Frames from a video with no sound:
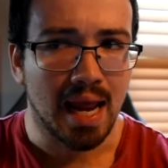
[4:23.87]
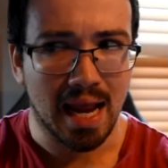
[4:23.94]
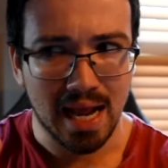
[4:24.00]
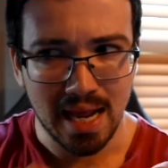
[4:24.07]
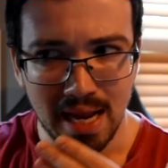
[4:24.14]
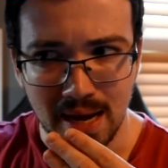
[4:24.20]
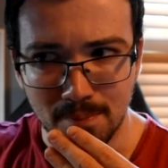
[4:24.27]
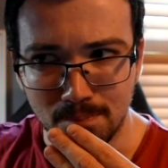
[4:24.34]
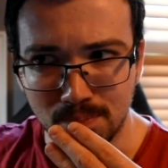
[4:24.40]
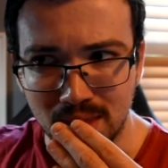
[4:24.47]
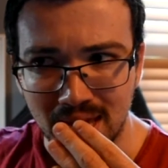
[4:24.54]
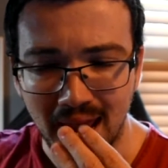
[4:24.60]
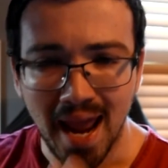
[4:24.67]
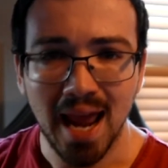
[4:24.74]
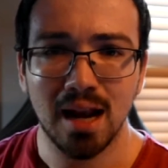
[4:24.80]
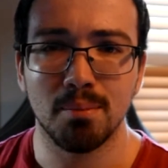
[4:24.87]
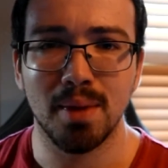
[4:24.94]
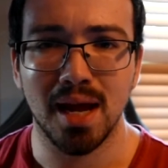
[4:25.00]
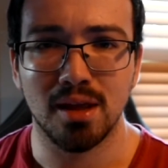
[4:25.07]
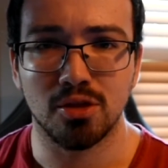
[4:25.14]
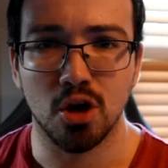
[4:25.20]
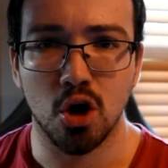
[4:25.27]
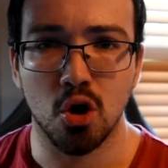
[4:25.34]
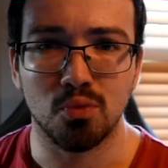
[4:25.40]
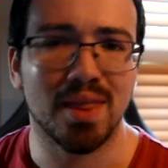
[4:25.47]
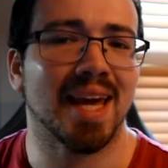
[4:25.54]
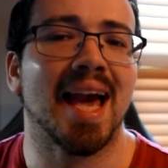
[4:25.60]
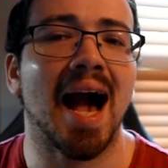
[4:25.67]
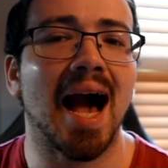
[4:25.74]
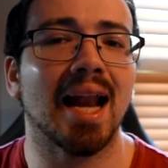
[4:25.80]
In the anime, though,
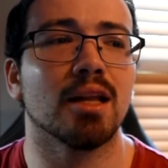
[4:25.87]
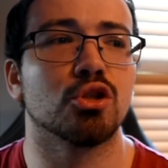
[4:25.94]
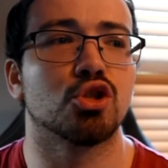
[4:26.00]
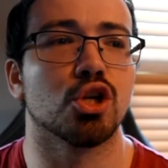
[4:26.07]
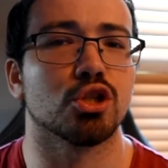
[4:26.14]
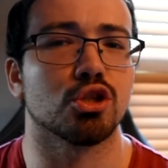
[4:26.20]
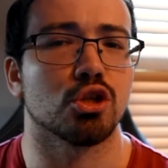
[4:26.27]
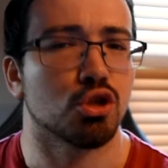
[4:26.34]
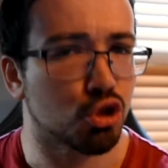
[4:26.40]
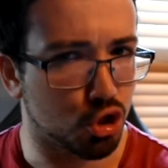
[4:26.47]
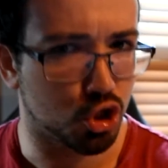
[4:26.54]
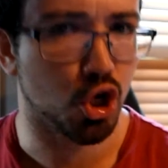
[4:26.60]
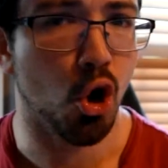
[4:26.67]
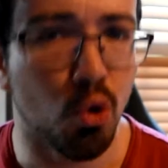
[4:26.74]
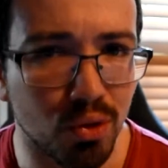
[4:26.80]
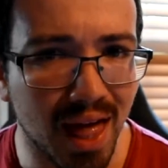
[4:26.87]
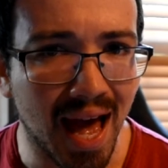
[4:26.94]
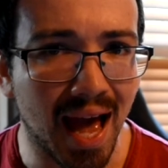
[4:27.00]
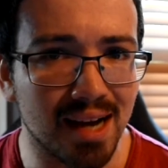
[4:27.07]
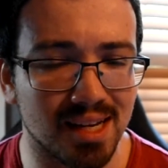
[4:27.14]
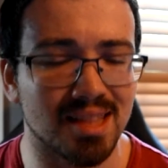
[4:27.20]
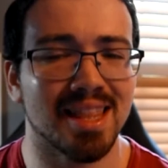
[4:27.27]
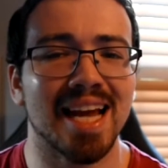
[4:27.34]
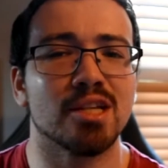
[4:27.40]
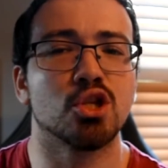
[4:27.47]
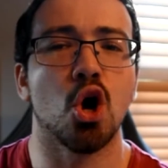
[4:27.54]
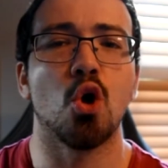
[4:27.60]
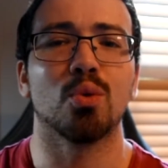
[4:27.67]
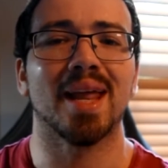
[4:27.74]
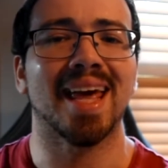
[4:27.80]
they kind of just show that, they
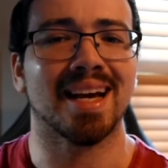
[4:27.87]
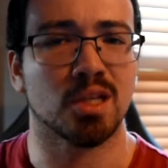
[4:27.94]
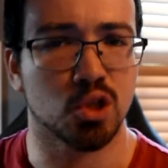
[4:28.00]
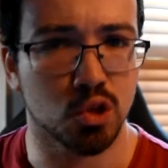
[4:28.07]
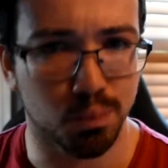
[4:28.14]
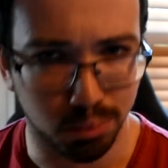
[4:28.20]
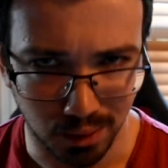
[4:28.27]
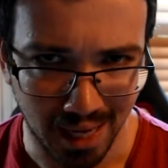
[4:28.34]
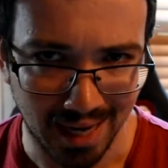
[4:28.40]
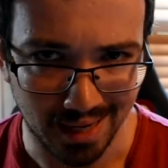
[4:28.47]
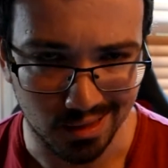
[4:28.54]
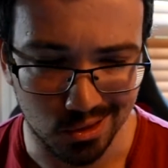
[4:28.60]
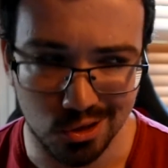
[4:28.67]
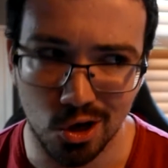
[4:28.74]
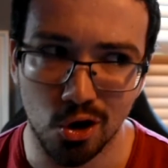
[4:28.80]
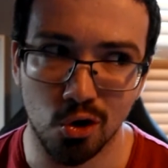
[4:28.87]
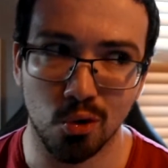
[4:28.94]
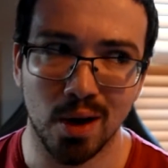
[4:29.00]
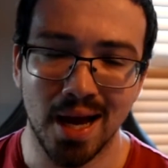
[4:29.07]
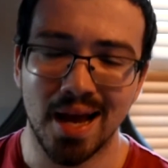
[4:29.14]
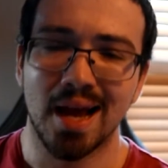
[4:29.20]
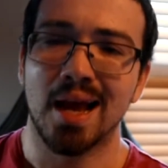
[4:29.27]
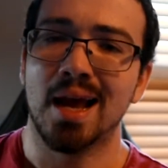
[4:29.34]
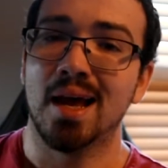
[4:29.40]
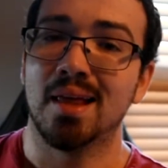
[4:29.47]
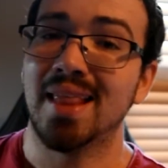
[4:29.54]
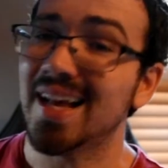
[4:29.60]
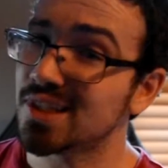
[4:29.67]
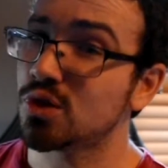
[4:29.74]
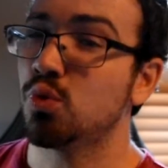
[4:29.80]
don't explain it. So
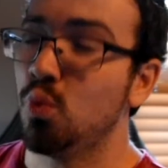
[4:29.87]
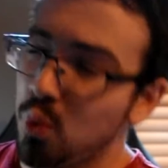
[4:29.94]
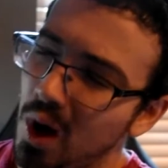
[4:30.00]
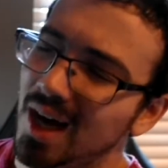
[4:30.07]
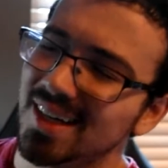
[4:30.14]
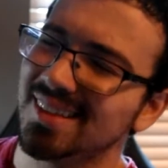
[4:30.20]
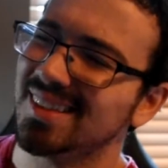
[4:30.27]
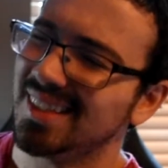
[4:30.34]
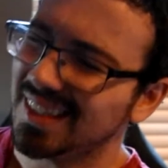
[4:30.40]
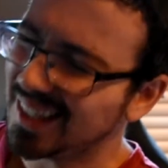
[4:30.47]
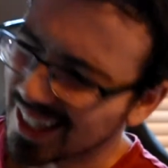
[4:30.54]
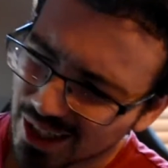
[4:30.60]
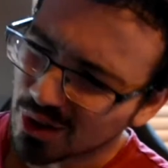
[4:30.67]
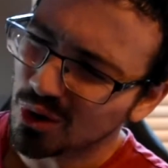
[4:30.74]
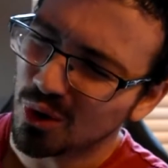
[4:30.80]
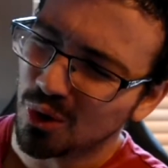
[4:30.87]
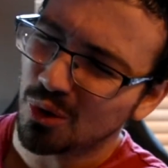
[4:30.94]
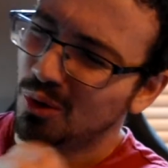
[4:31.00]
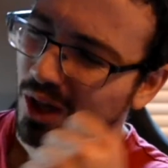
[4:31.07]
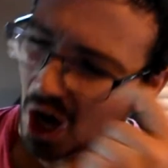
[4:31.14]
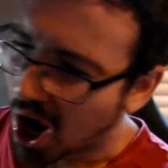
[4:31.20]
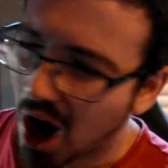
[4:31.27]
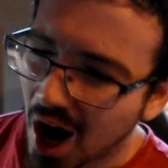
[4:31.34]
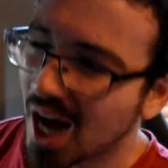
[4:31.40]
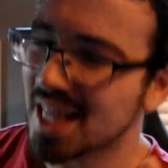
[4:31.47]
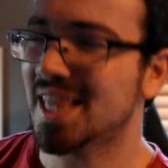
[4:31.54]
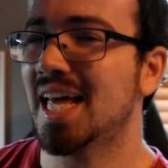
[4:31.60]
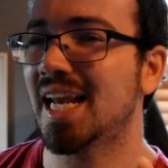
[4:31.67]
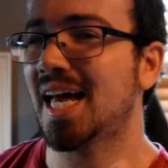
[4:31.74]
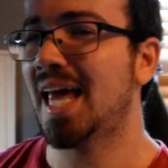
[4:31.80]
that's one little
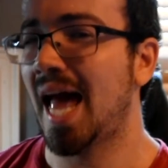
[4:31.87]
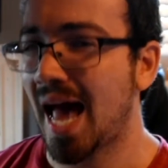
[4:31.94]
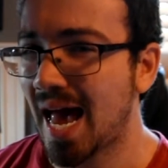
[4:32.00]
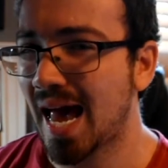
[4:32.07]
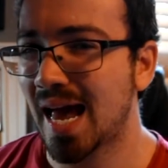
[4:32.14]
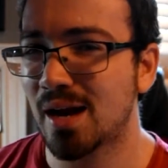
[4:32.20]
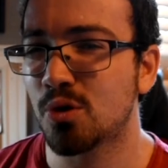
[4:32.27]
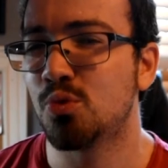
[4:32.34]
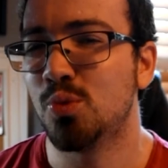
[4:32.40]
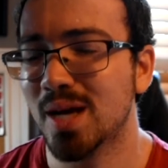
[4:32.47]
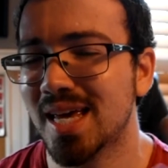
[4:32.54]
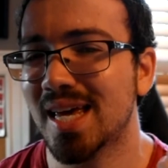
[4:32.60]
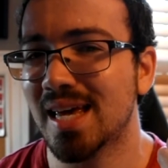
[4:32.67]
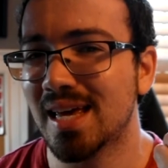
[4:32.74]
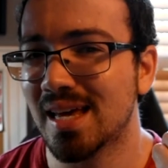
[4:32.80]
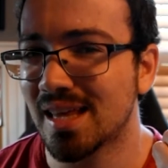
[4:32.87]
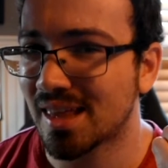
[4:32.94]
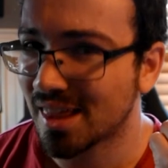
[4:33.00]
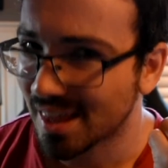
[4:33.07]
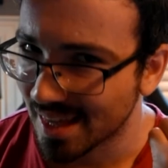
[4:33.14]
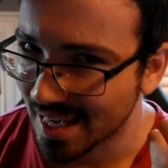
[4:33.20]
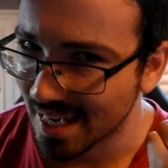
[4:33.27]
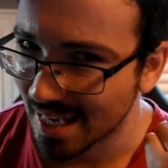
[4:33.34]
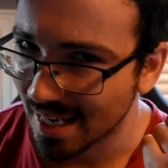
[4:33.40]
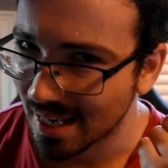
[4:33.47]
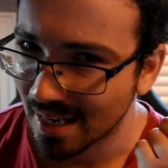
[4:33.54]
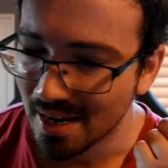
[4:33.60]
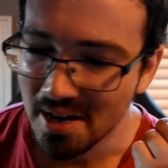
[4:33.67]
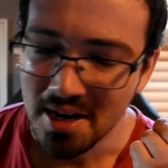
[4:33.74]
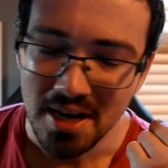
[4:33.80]
con that I had with
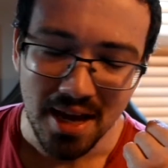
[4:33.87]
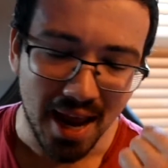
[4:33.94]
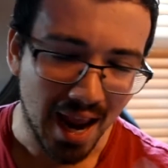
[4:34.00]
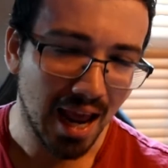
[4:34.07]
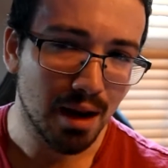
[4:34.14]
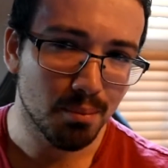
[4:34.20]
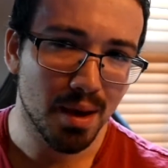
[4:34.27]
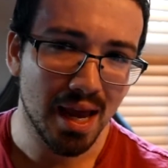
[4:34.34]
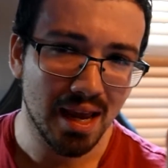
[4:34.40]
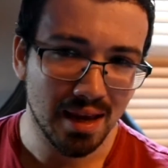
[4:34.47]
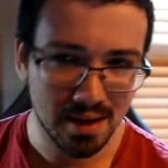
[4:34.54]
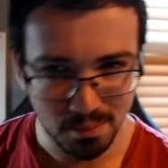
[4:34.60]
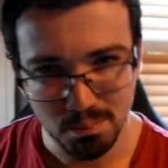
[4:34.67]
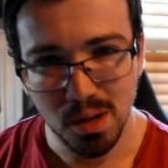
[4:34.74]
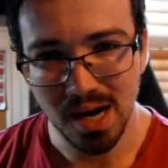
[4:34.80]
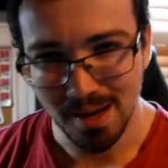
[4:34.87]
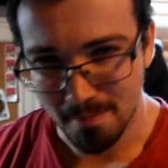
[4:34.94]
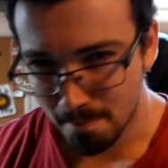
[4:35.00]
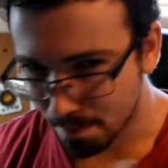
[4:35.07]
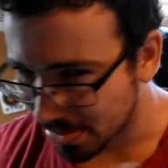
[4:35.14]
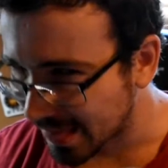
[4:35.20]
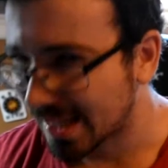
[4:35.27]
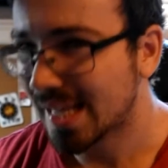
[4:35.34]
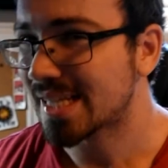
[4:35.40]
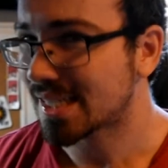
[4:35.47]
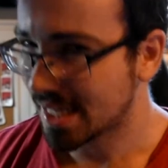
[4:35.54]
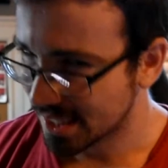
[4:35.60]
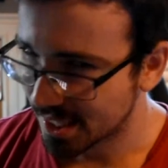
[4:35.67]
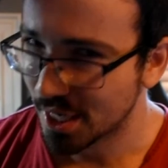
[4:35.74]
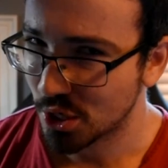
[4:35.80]
the anime, but
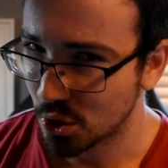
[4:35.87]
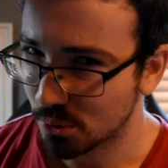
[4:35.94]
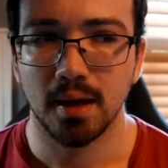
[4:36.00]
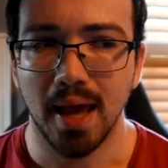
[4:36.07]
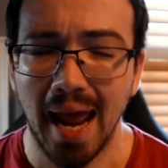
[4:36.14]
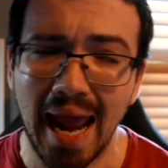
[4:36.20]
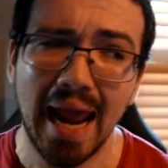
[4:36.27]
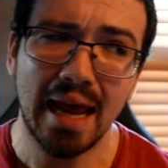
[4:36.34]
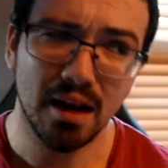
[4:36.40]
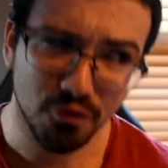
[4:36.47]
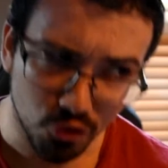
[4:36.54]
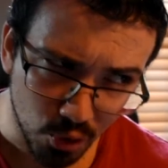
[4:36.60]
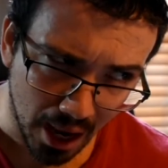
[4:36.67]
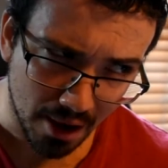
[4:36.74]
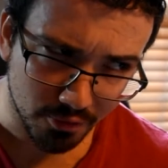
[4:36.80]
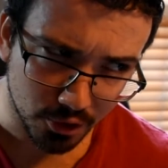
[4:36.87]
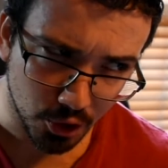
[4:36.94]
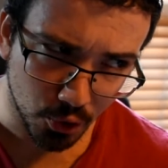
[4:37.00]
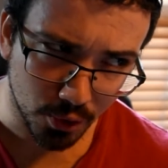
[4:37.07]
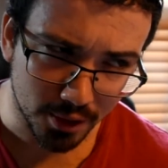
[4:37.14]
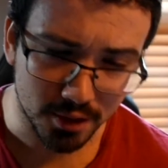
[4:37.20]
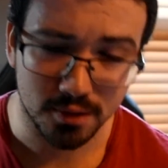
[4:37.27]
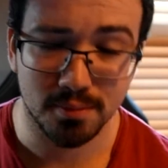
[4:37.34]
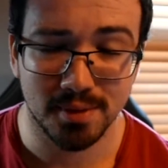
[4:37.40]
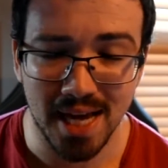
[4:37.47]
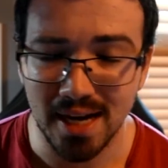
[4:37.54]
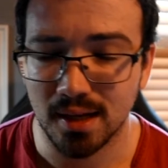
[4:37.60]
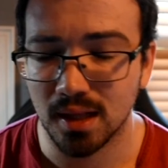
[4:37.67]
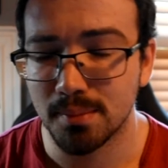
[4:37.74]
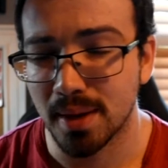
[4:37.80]
let's continue. And if you haven't noticed,
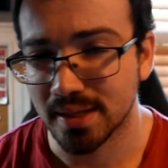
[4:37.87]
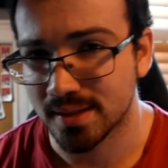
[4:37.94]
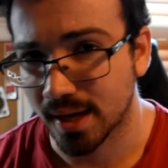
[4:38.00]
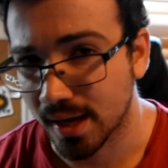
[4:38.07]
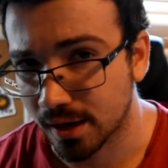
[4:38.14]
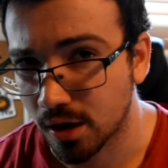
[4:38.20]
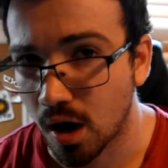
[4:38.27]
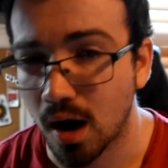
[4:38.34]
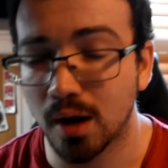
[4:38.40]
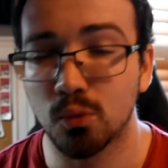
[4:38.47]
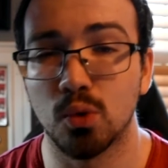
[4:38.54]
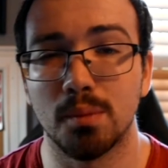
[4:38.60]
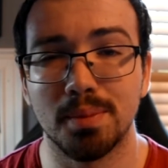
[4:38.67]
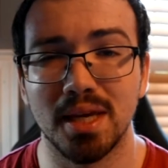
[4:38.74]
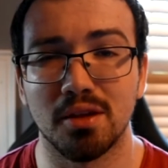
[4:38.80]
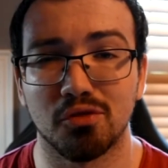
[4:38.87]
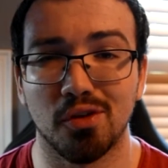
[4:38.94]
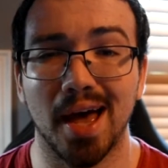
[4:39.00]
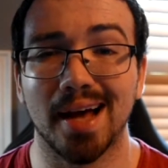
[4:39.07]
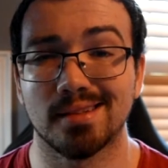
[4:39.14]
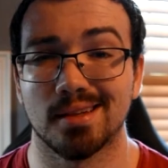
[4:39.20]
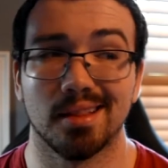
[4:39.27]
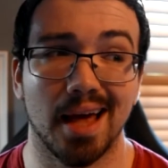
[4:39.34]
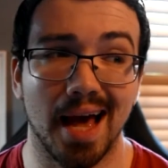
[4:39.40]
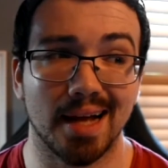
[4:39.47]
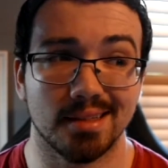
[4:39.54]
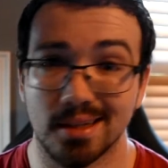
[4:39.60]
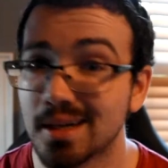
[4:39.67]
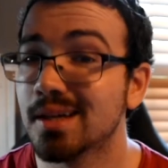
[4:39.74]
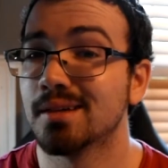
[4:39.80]
technically my second con would be the fact
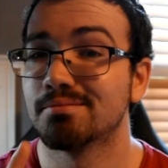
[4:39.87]
that